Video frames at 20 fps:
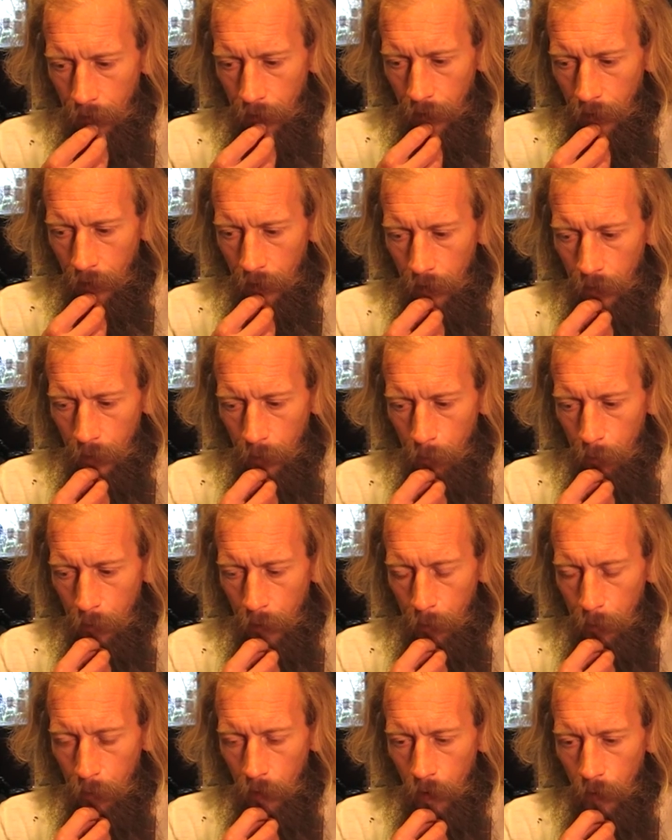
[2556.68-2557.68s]
I think
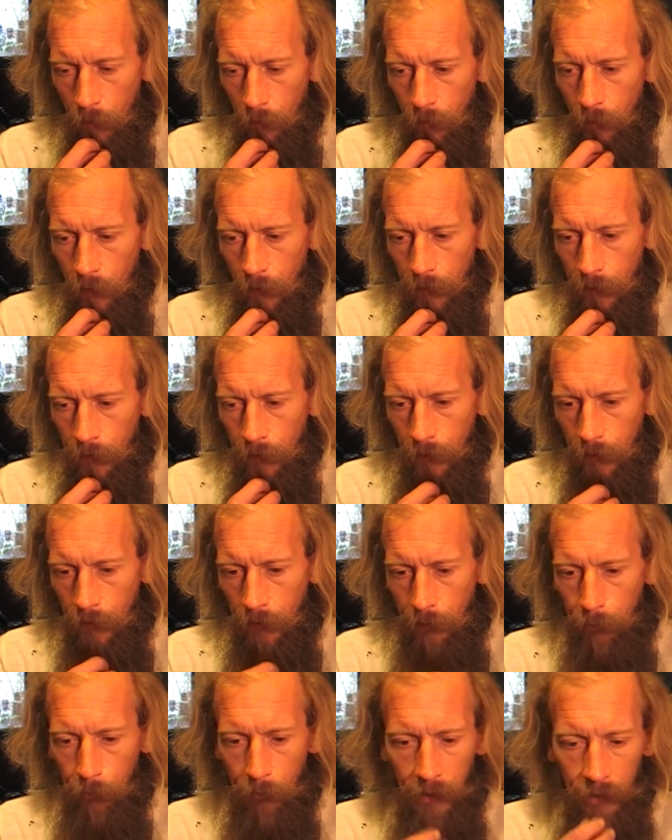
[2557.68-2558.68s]
people are finding
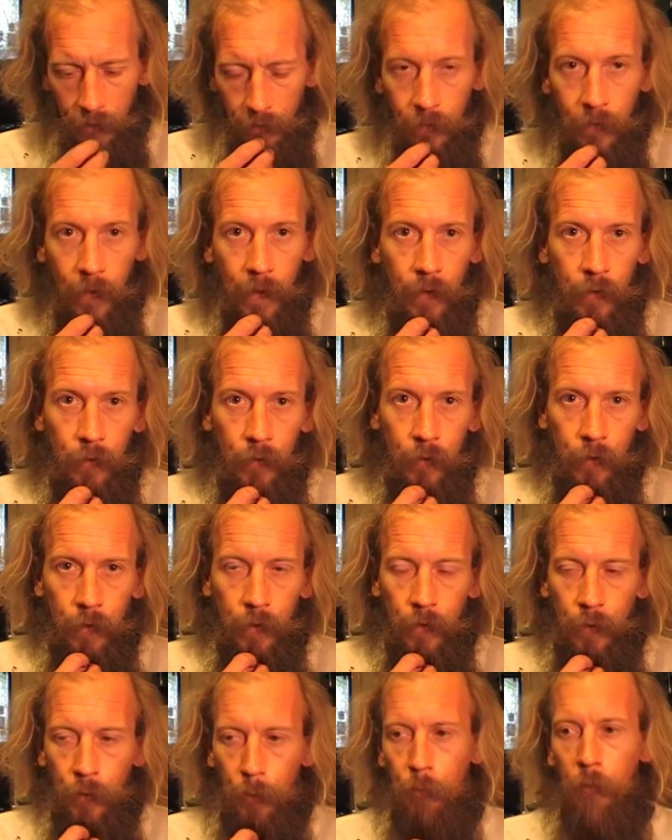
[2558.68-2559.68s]
the meditation
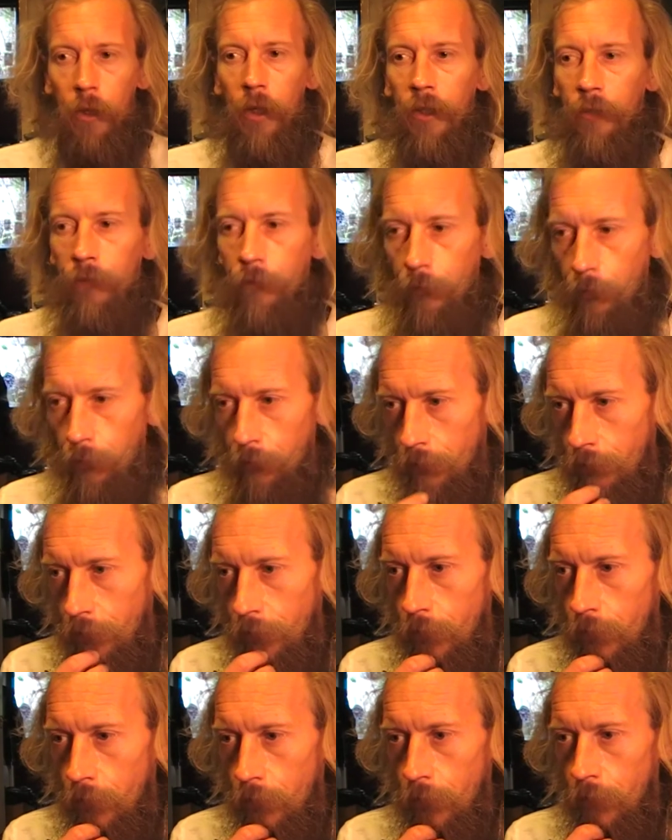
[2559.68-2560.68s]
and the
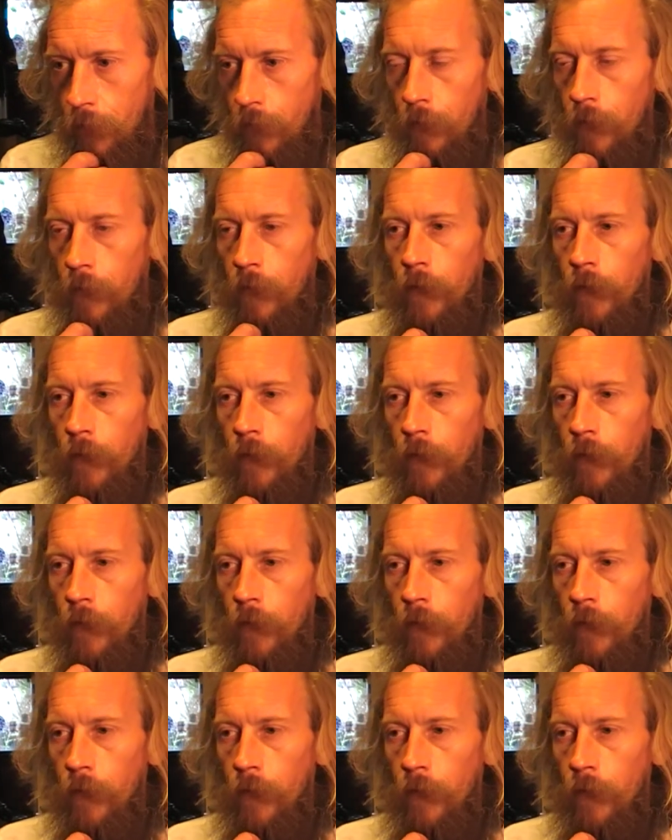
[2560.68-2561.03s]
mindfulness and,